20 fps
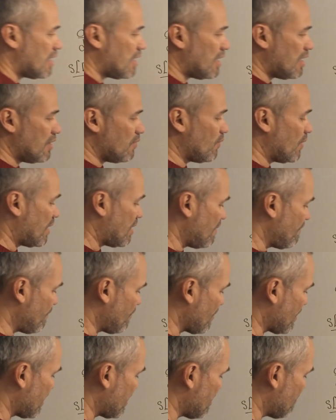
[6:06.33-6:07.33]
And we can
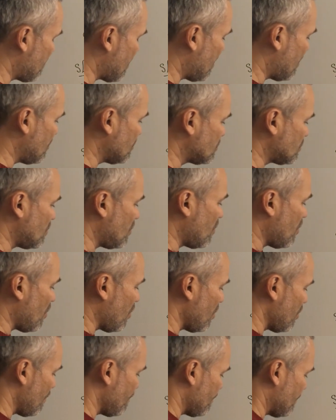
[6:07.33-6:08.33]
forget about
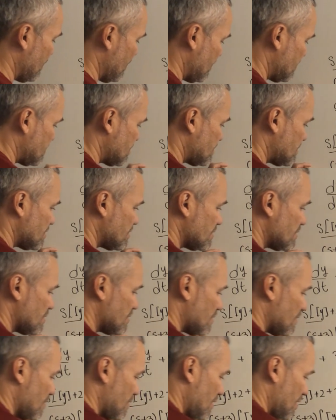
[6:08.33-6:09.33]
all of this.
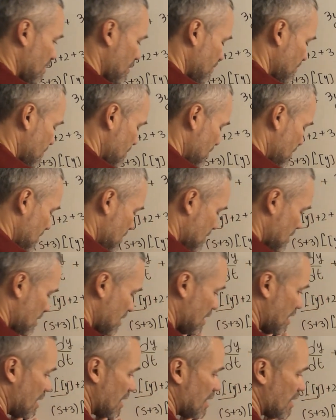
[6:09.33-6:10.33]

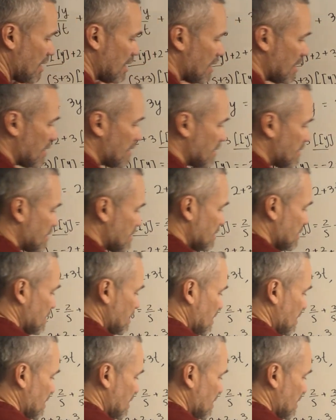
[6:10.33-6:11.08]
And